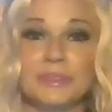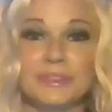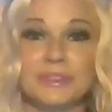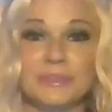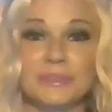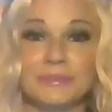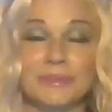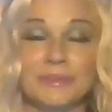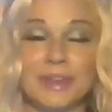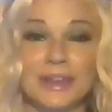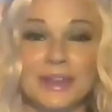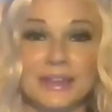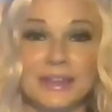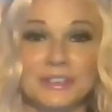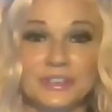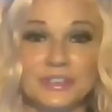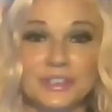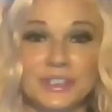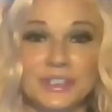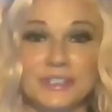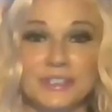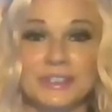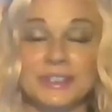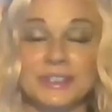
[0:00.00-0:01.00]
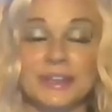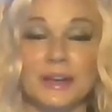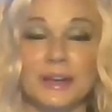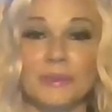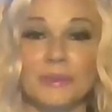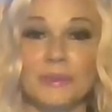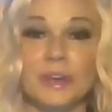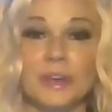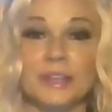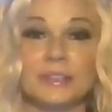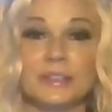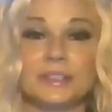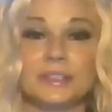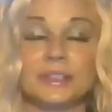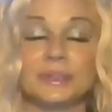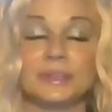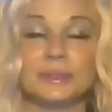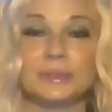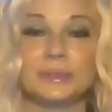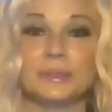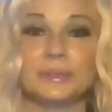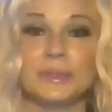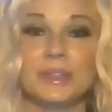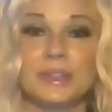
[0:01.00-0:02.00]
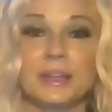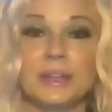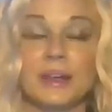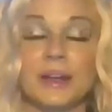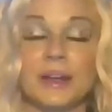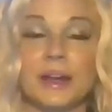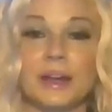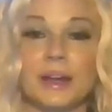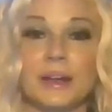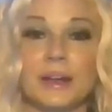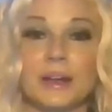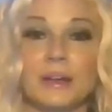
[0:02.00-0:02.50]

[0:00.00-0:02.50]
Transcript: So back to the exercise that I want